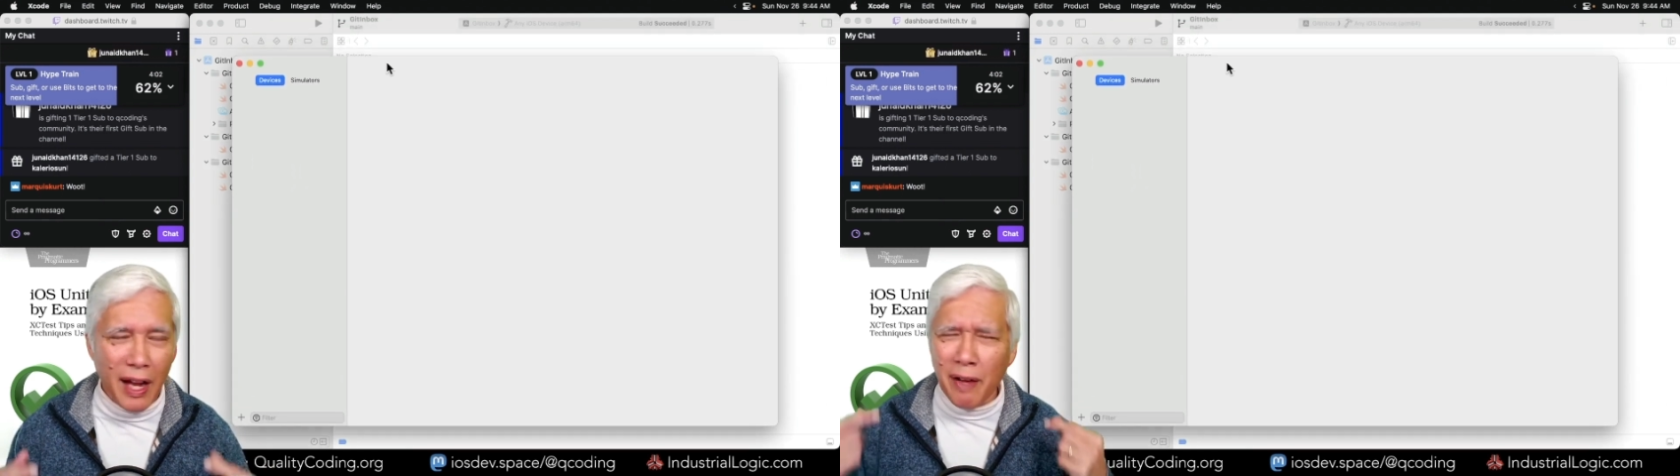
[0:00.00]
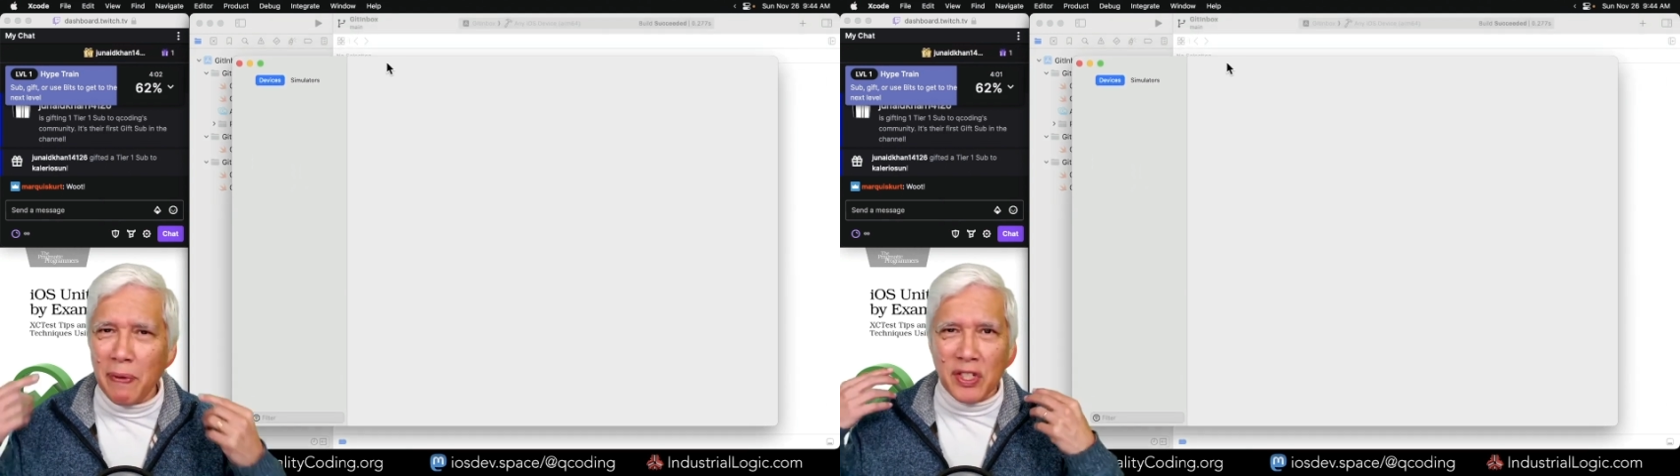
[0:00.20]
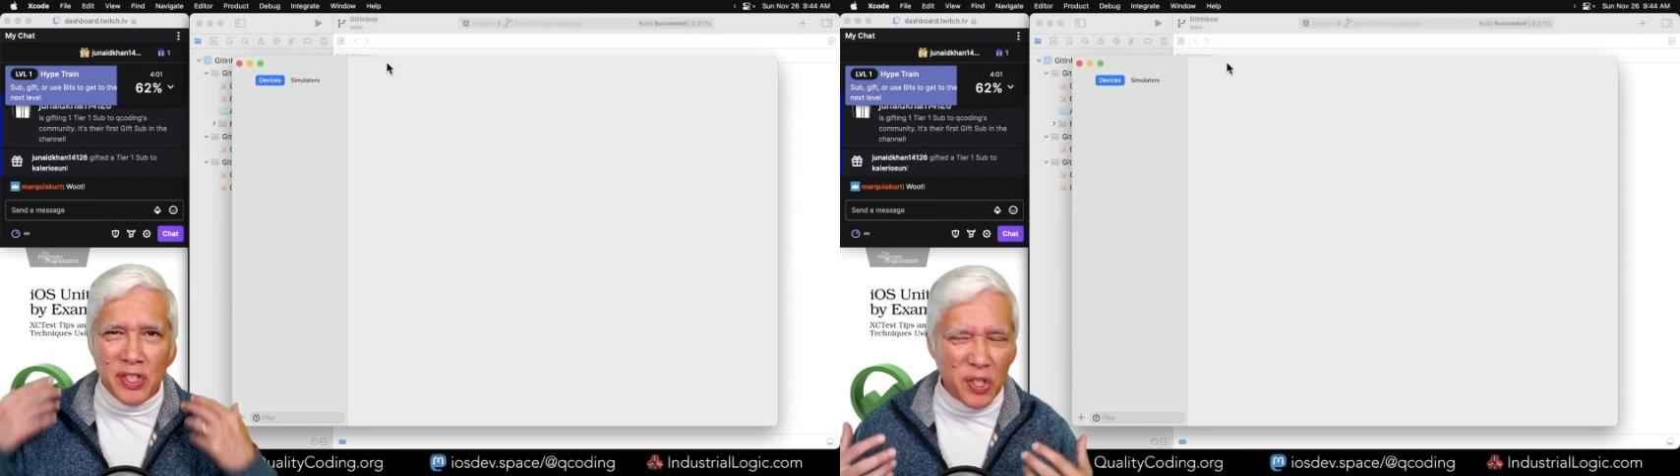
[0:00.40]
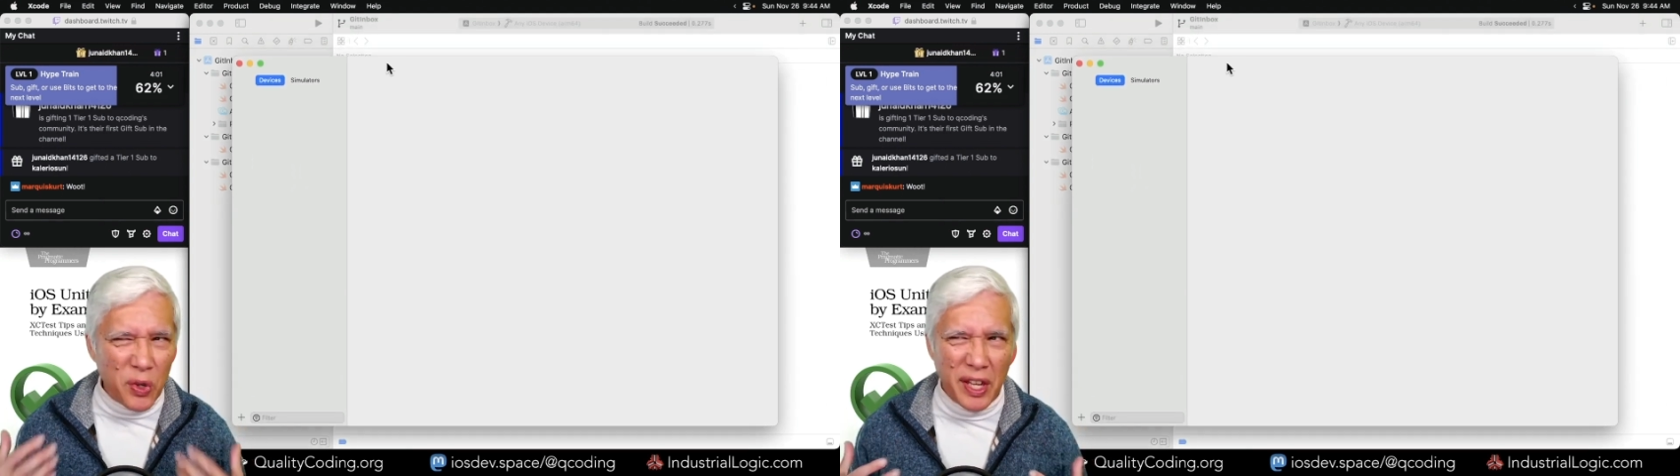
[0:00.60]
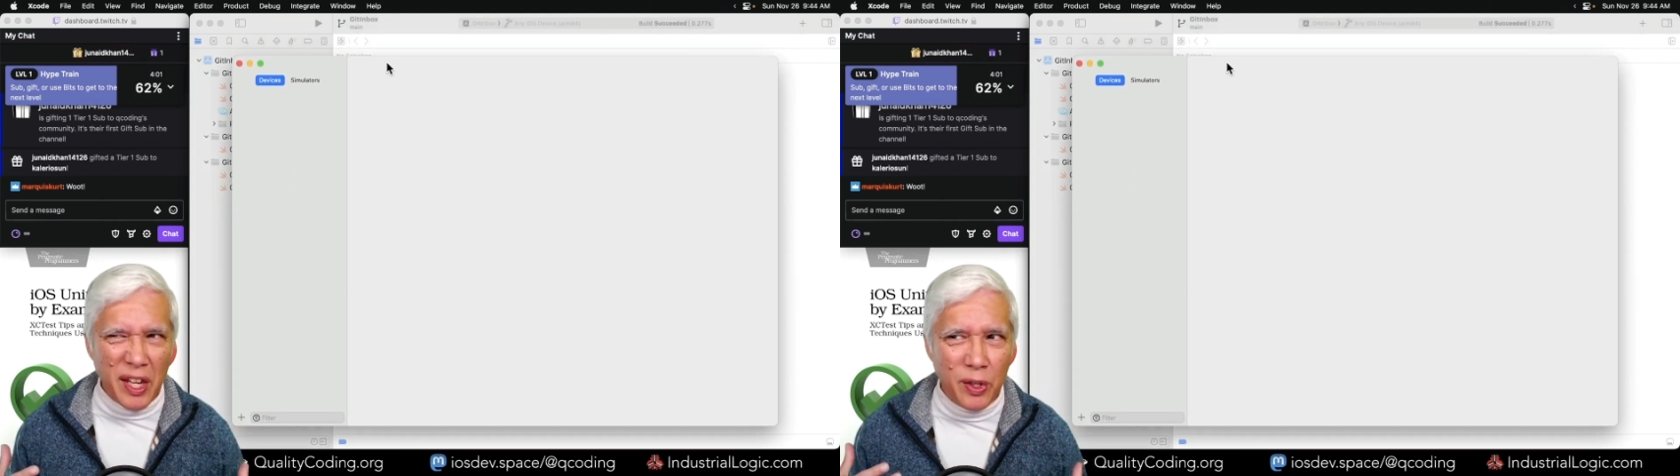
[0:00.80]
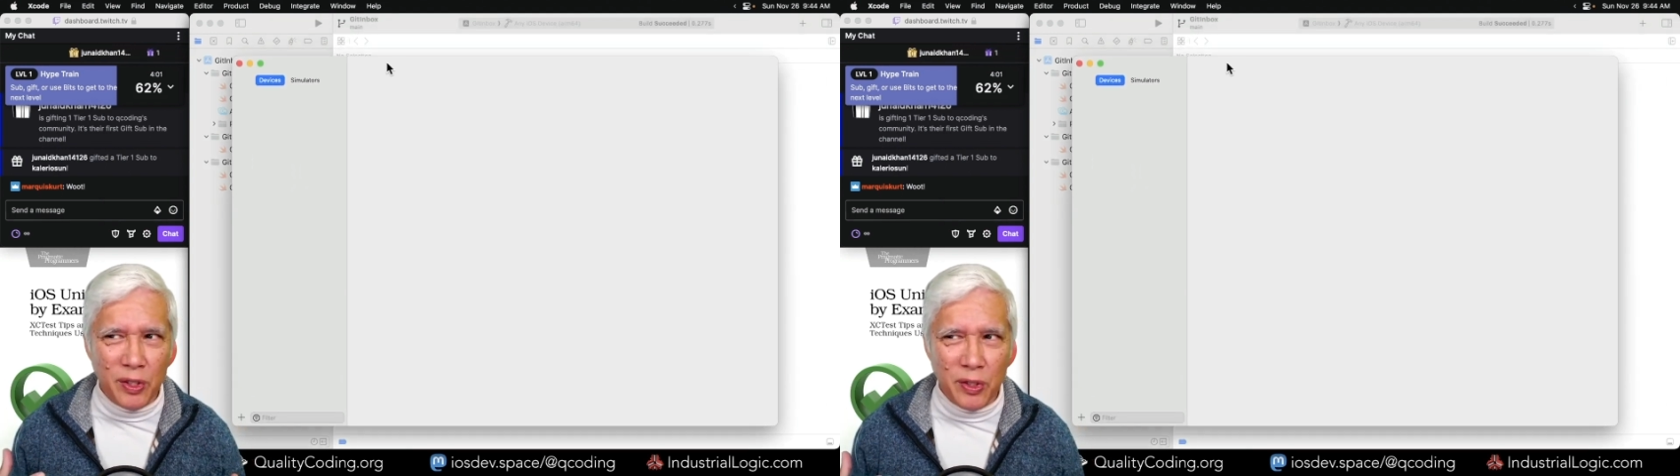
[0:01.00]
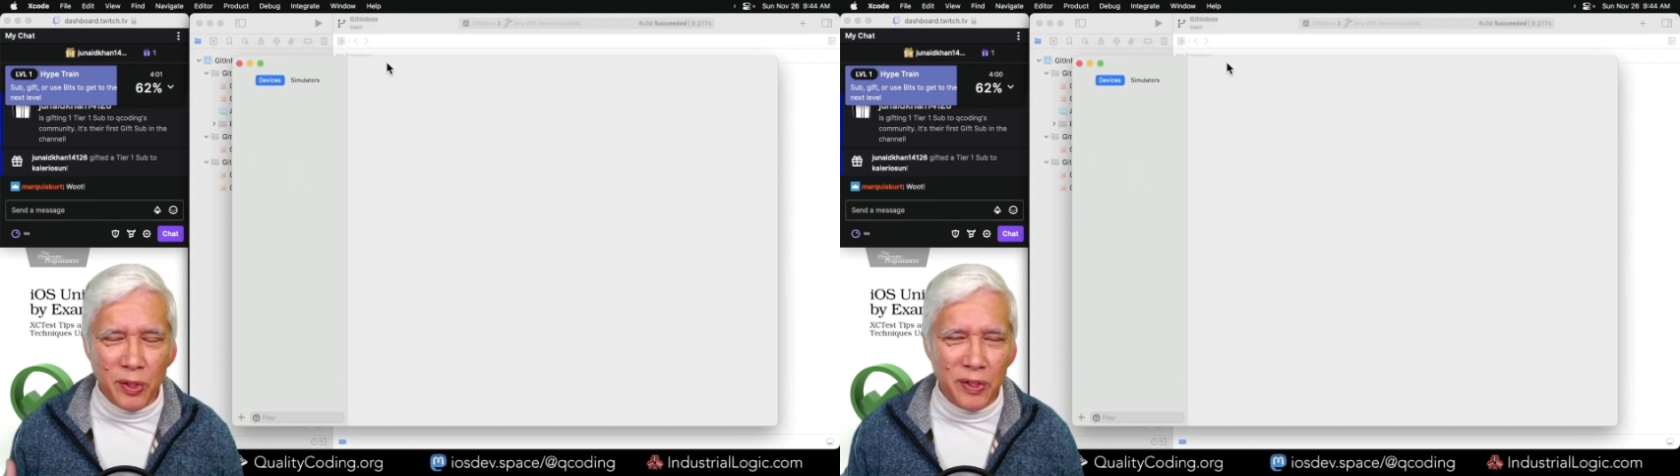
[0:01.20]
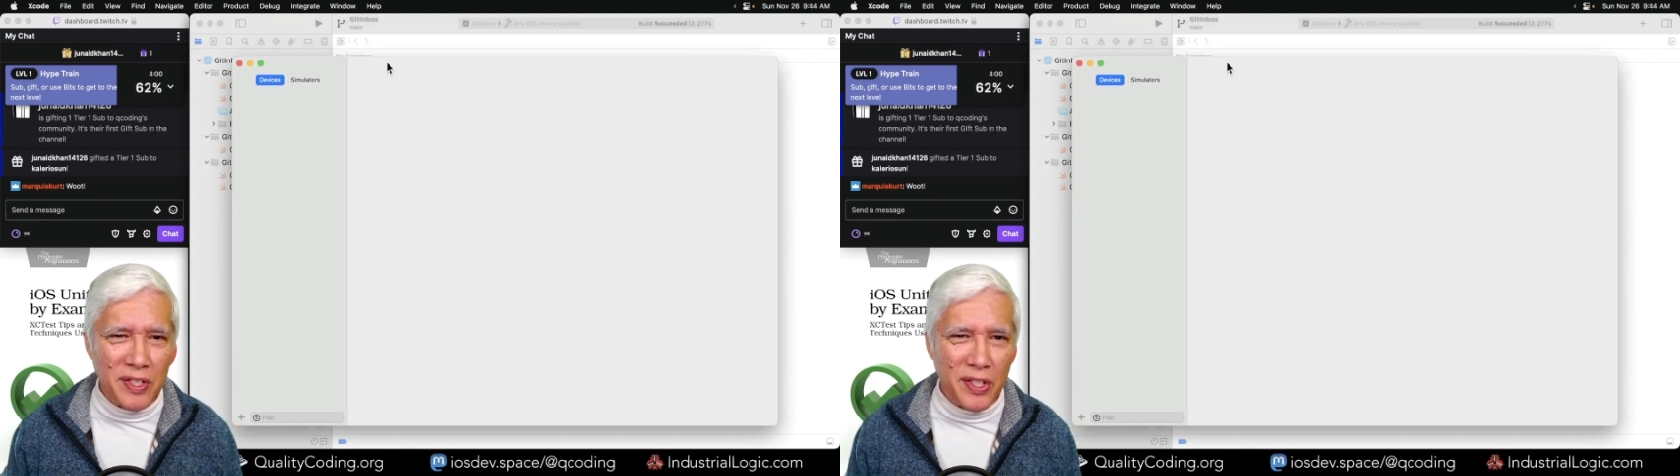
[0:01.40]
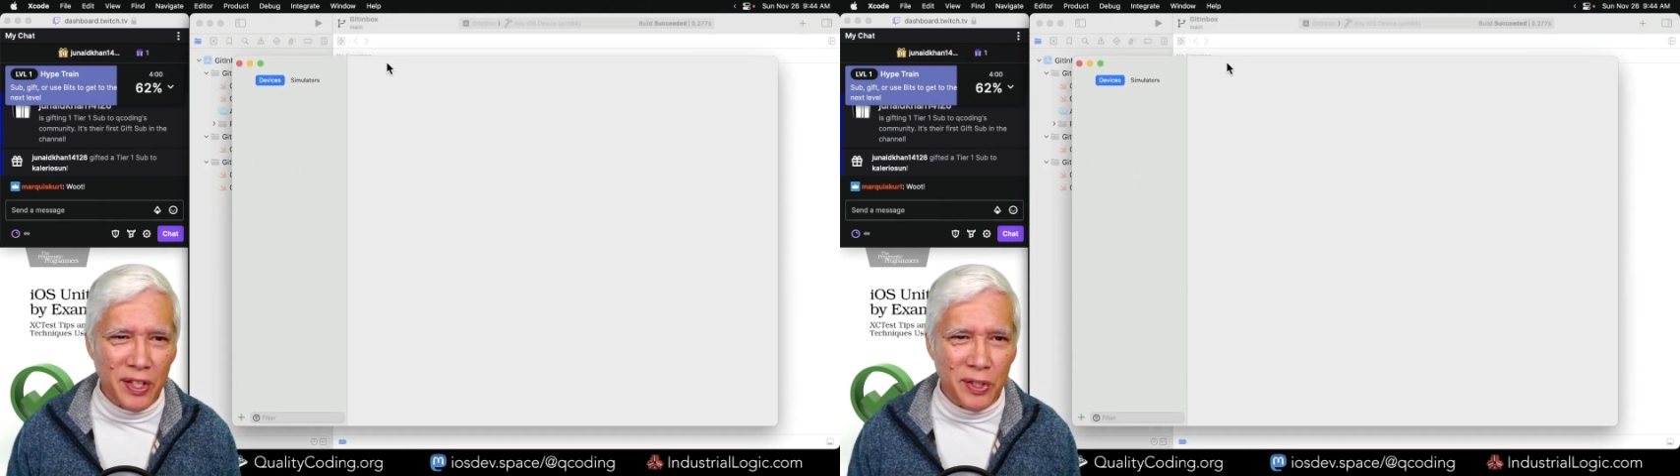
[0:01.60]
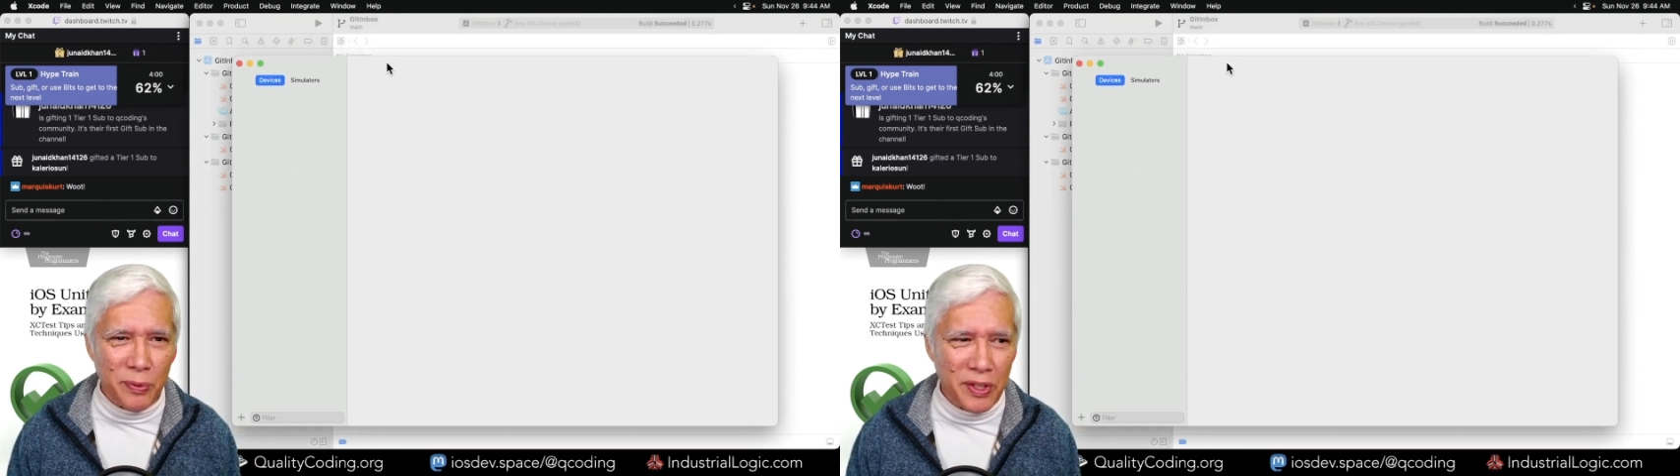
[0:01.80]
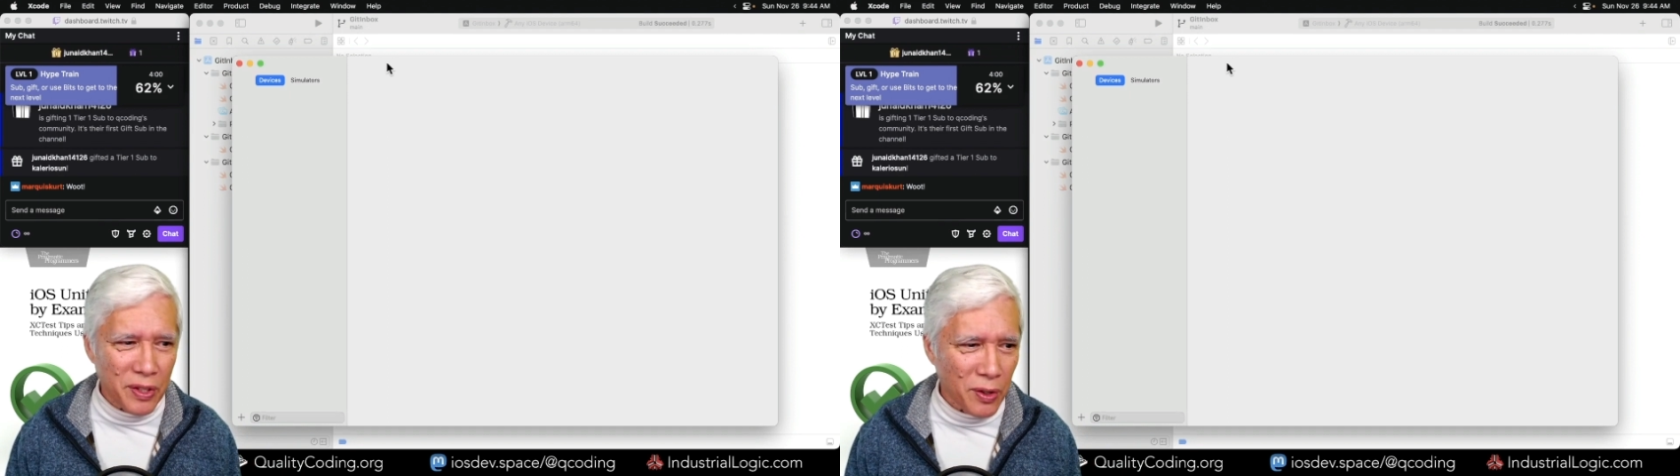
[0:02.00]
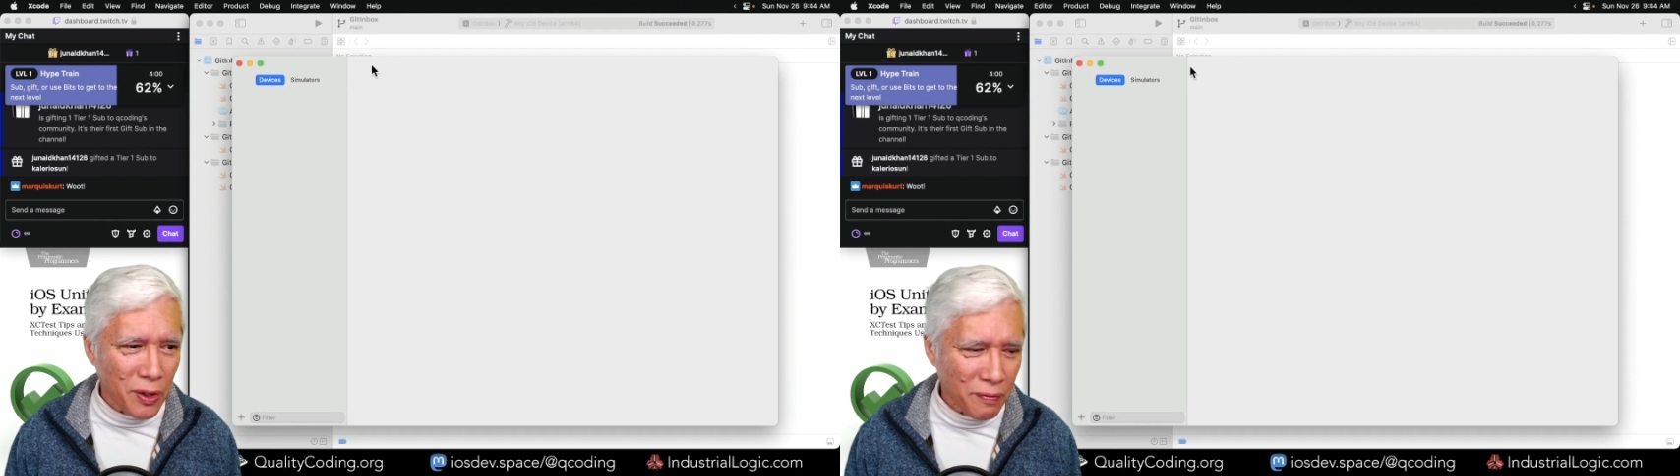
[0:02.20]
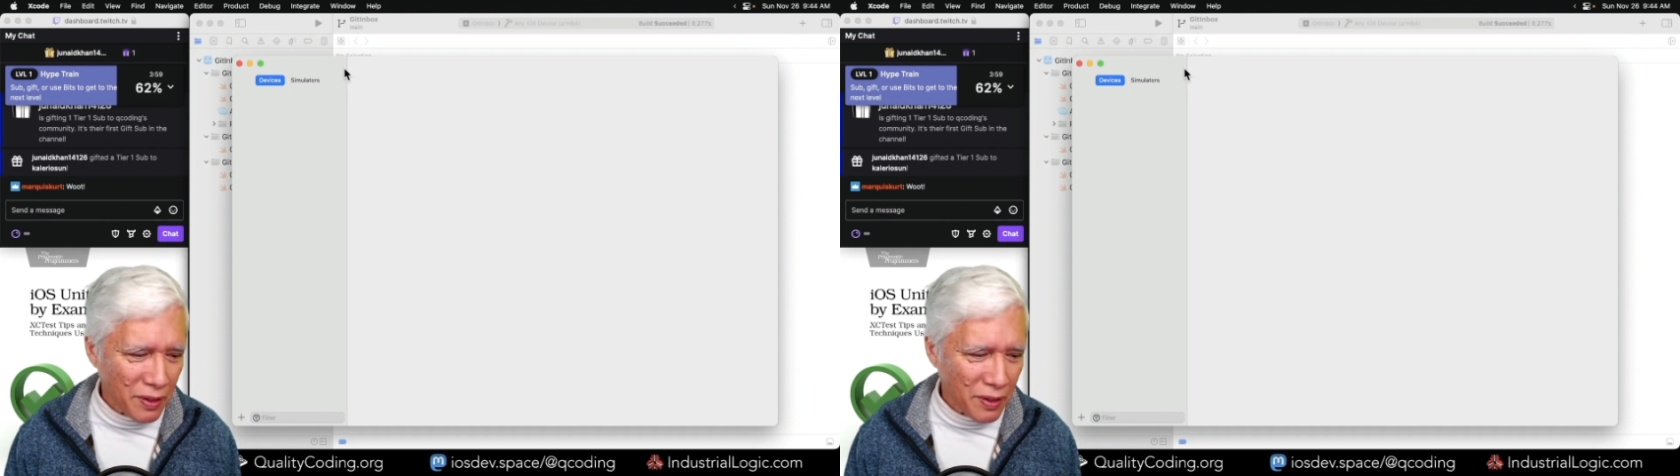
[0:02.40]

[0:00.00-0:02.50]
I've been so eager to do this session with you all.